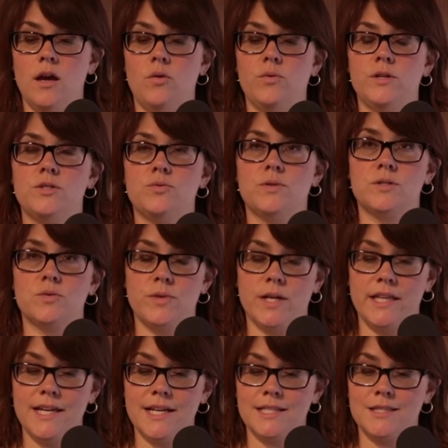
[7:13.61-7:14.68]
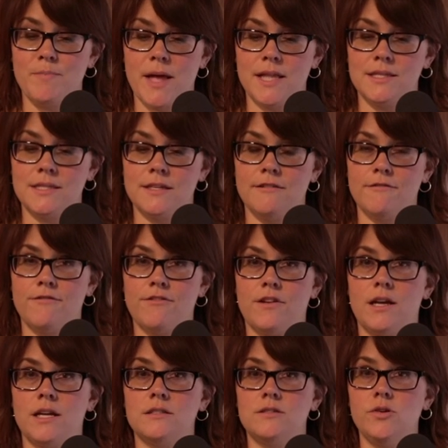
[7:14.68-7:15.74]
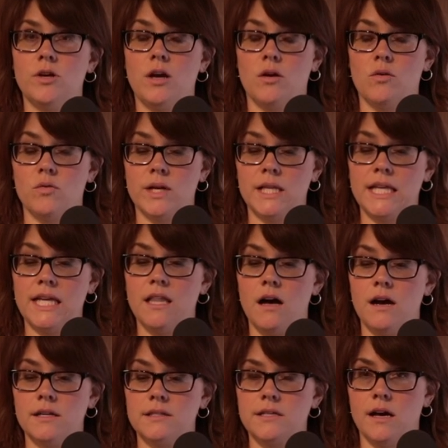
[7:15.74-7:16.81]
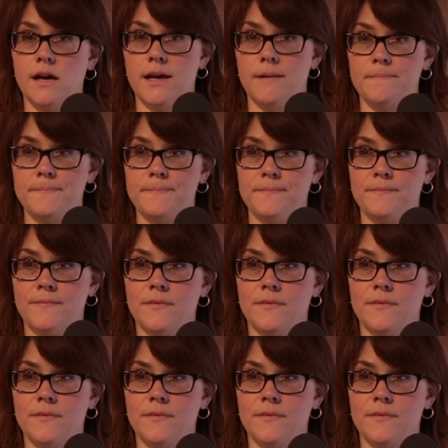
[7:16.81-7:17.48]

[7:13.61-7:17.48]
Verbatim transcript: which was really expensive and took a really long time